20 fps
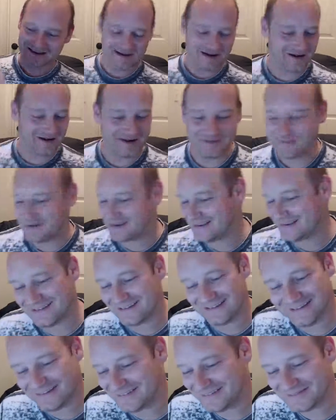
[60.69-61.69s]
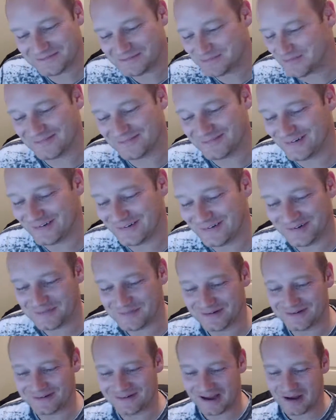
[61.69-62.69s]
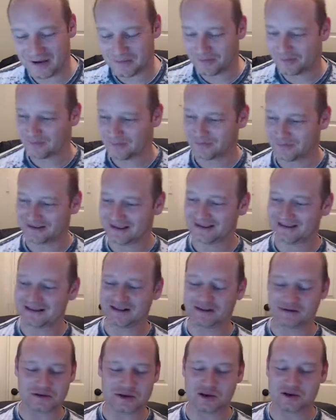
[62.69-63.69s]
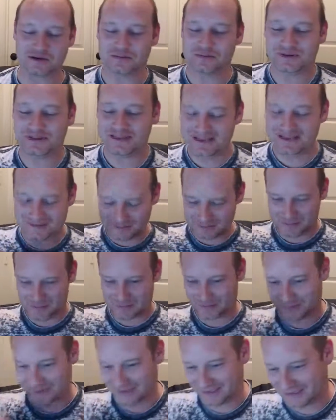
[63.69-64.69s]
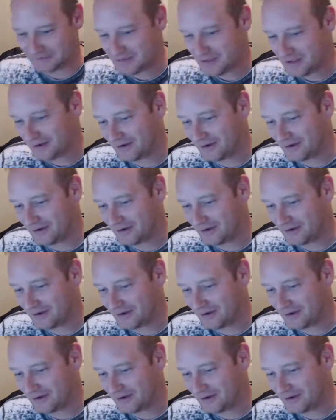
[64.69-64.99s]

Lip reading: All right, man, my fault. I completely draw a blank.